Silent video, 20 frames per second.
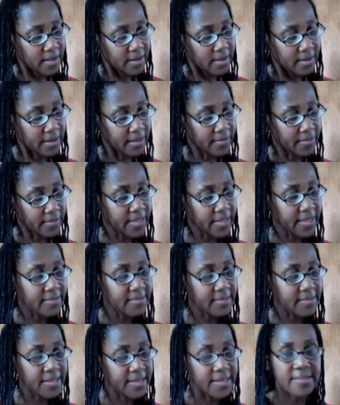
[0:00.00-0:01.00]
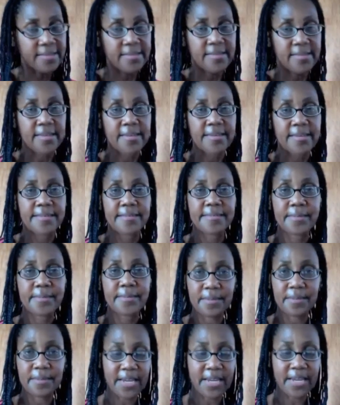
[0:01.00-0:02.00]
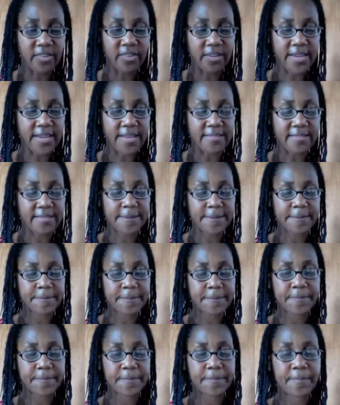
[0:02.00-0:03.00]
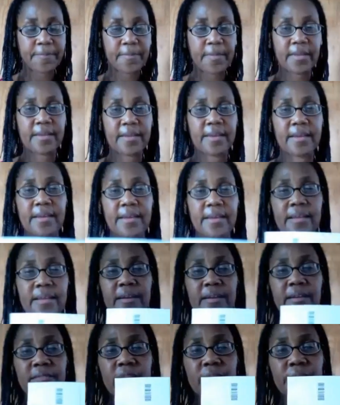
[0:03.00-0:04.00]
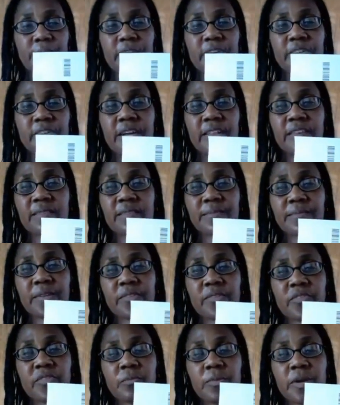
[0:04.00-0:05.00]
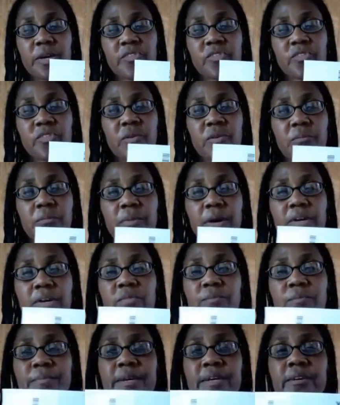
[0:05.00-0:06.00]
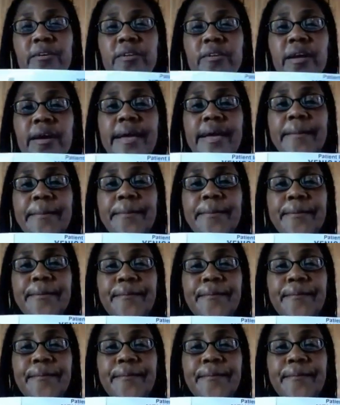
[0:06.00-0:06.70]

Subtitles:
Now this is what the patient gets. I don't know if you can appreciate this, but this is much, much bigger type.